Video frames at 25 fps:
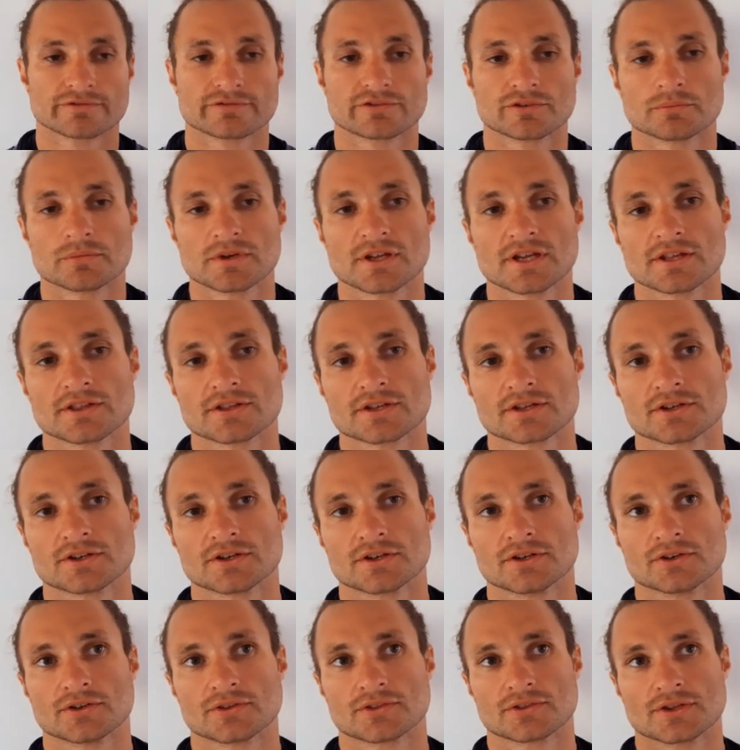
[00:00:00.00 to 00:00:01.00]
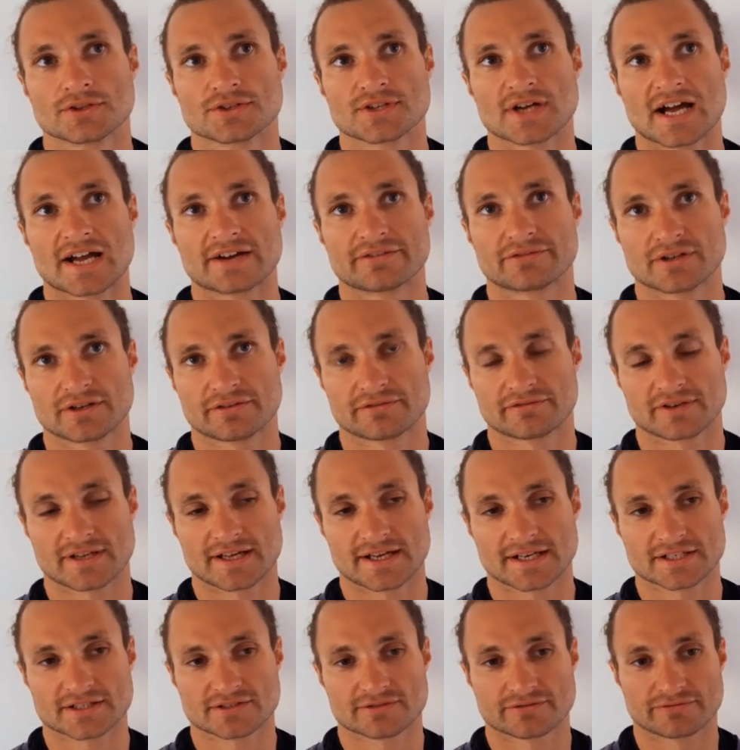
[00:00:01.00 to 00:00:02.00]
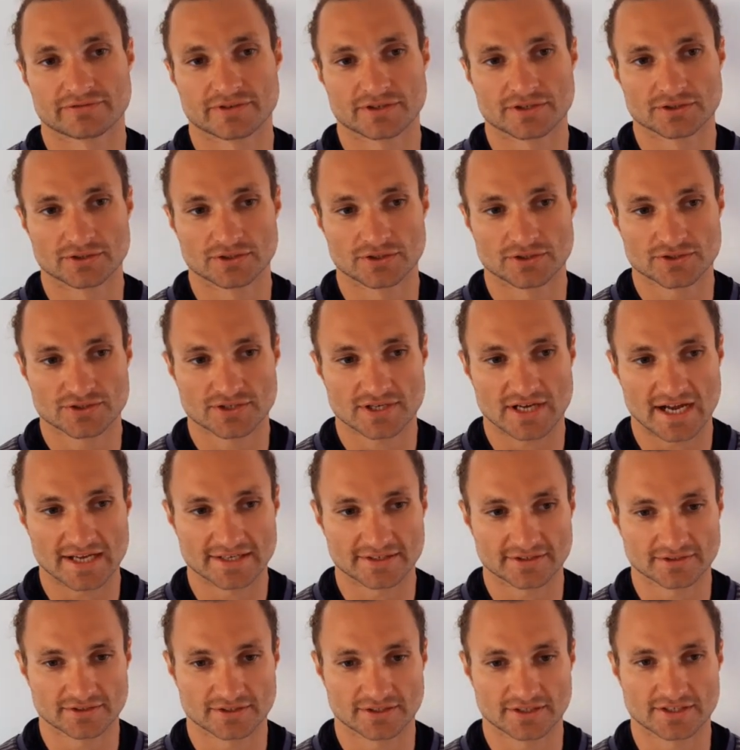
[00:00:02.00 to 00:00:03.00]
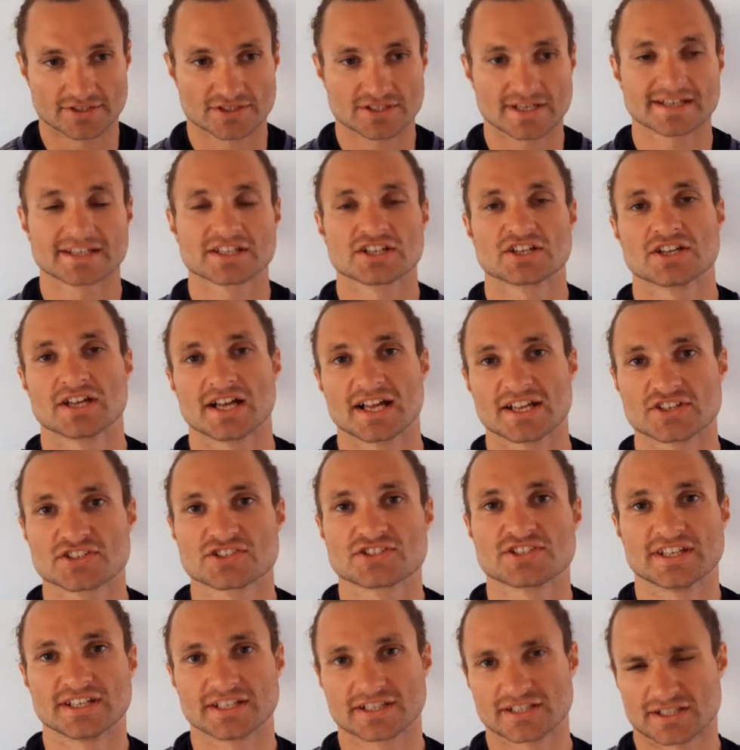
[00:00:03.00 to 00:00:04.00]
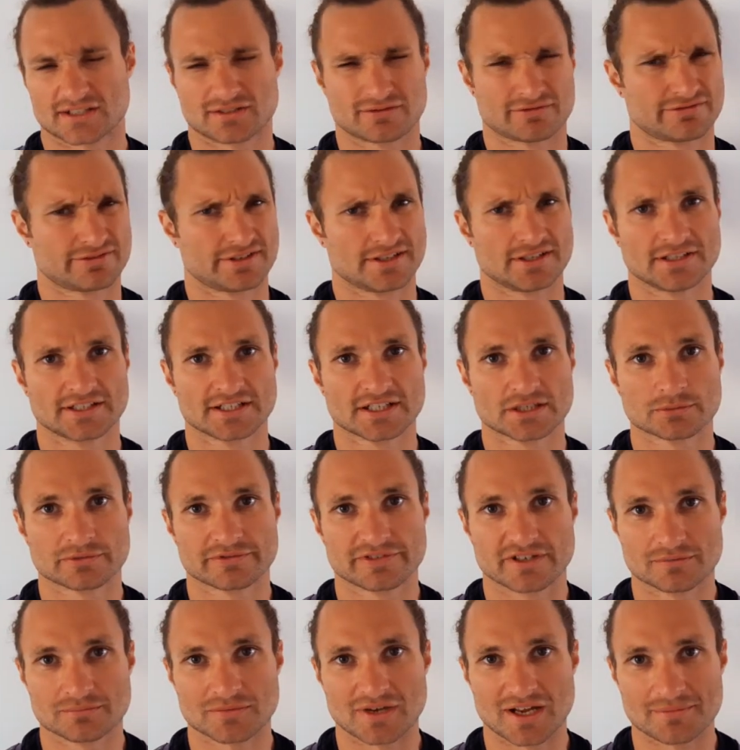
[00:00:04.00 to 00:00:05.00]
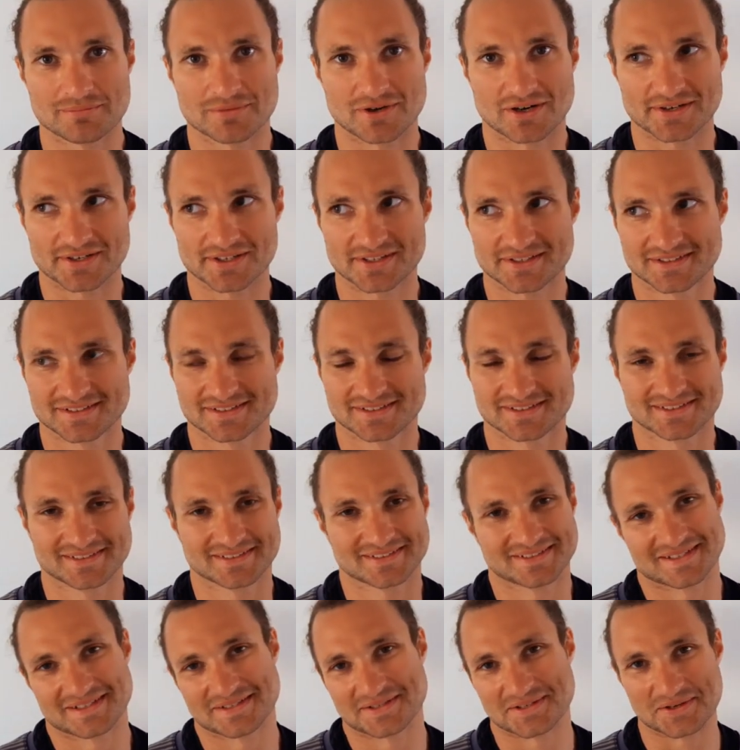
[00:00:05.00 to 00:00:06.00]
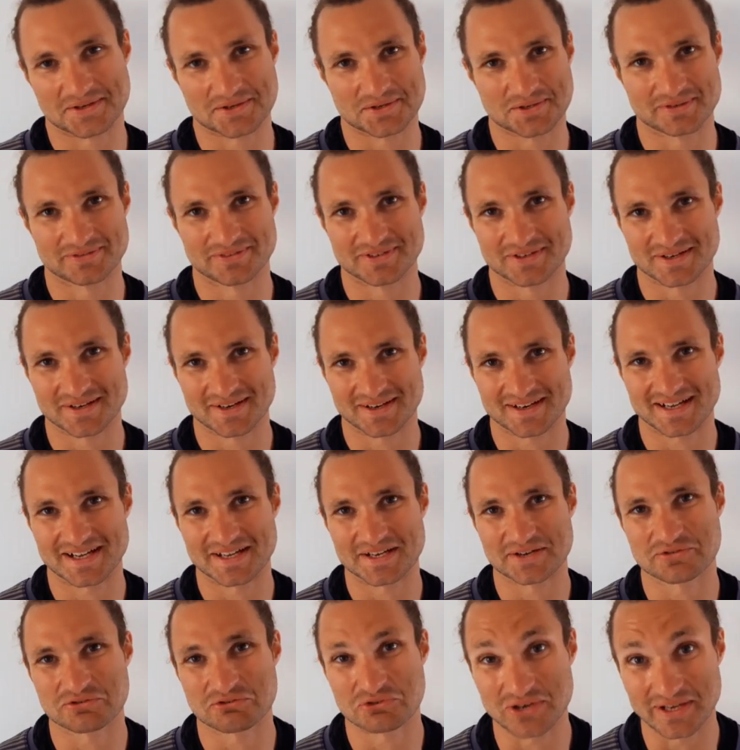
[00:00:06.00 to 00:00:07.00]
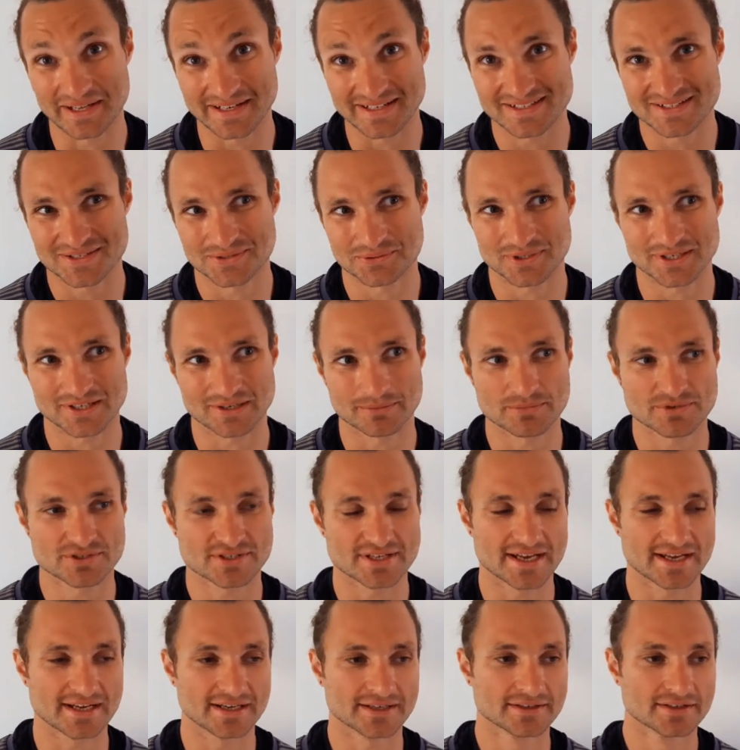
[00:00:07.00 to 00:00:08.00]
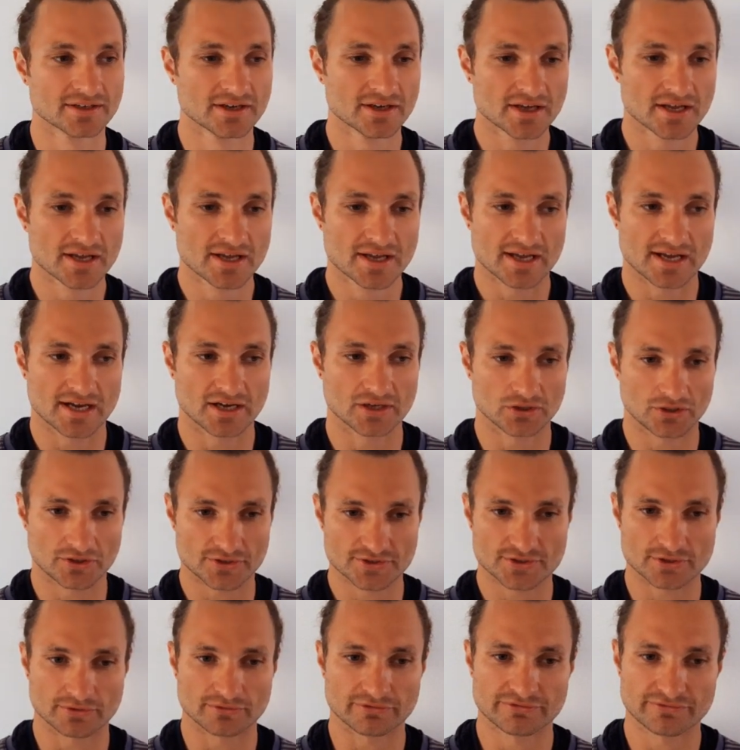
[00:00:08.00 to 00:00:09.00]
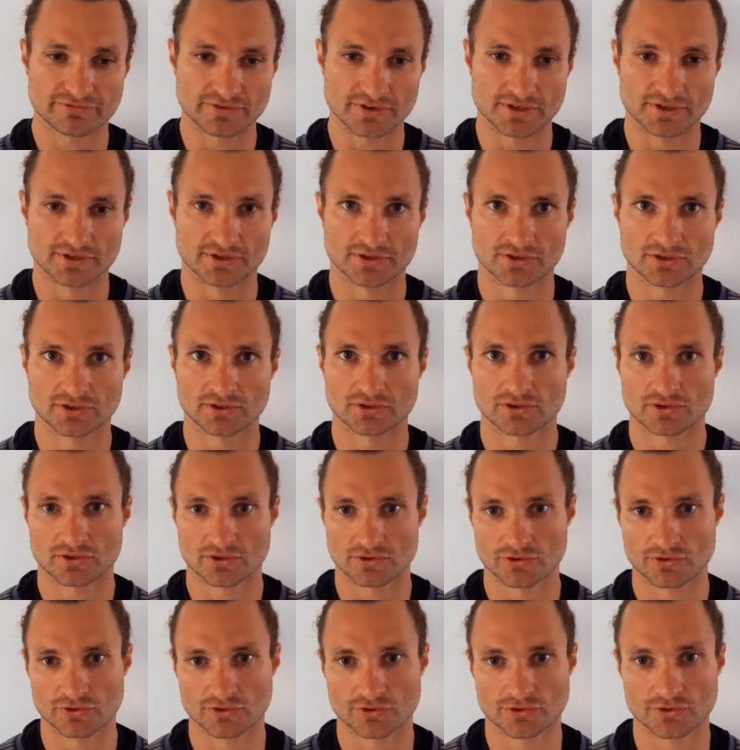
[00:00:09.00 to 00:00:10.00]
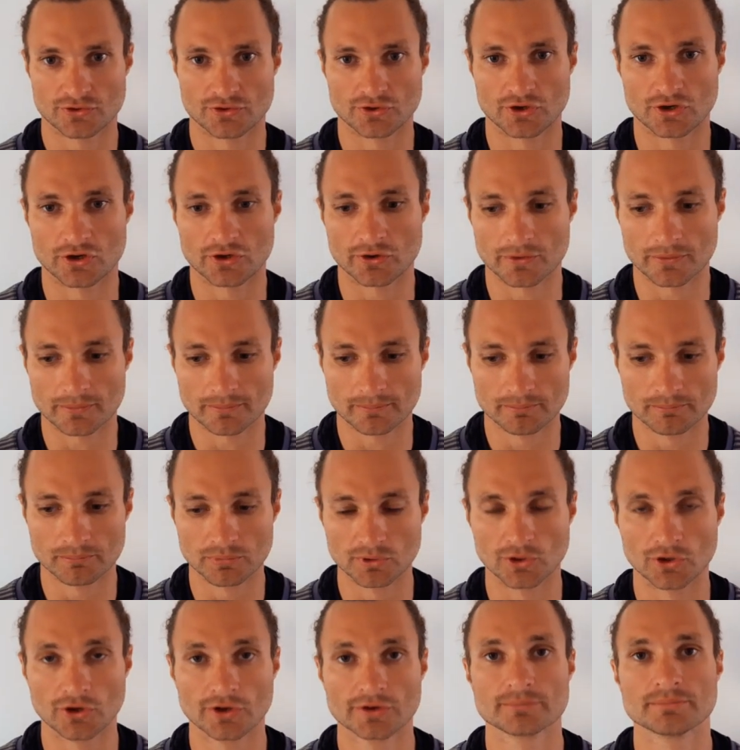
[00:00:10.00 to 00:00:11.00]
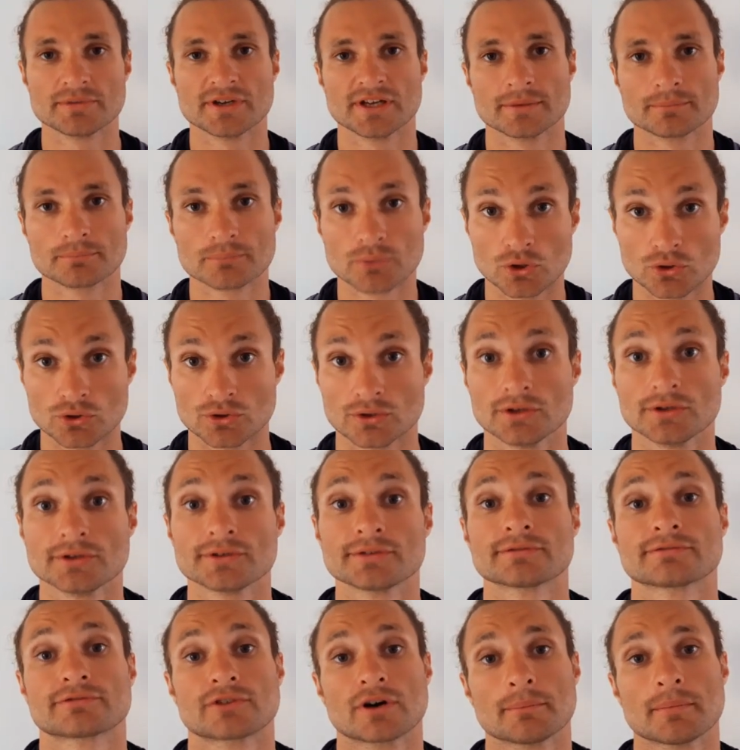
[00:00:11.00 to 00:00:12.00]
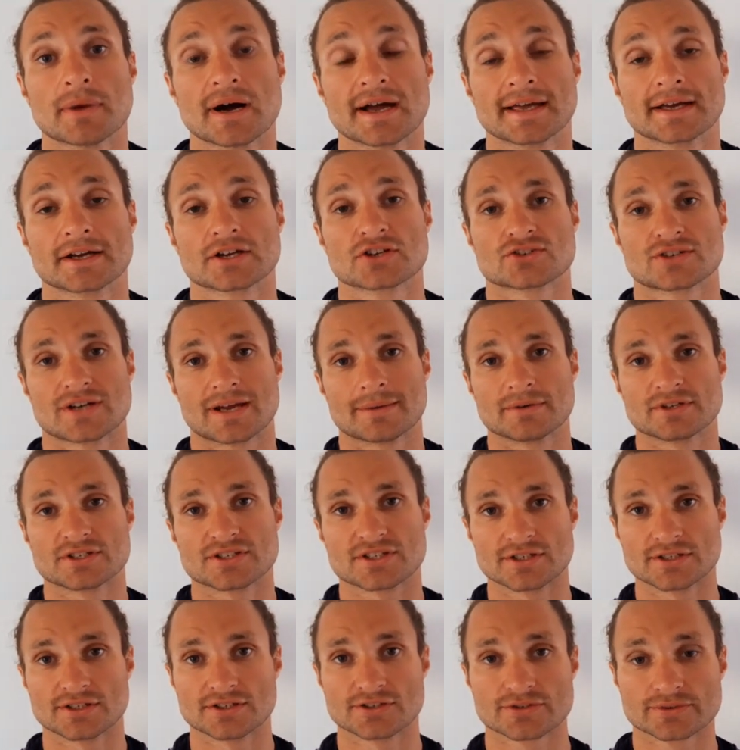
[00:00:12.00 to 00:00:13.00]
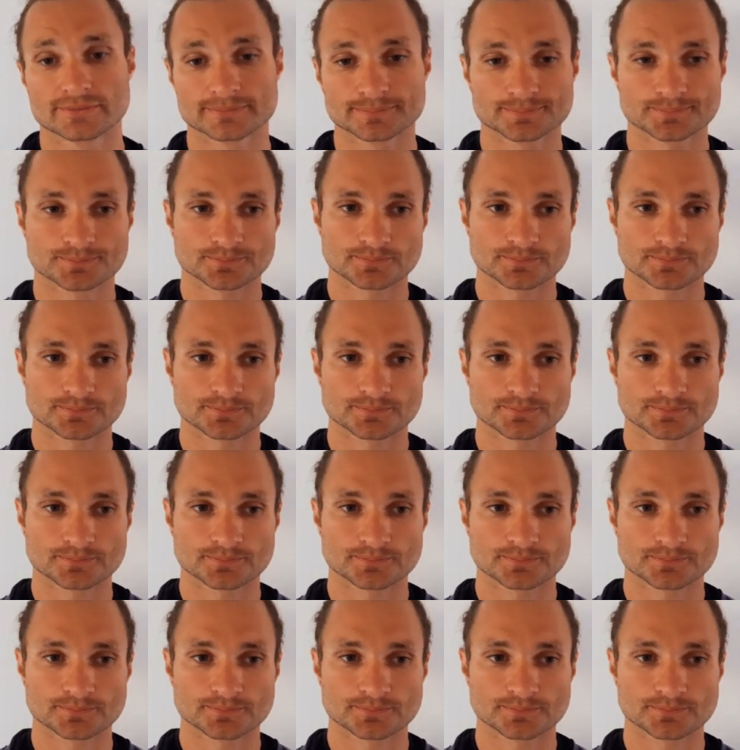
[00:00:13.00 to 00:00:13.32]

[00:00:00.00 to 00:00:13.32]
For me, the, the dive reflex feels kind of, it's like a, a sinking feeling within my body. I don't know if you can kind of relate to what I'm saying. I'll also feel the blood being pulled from my extremities.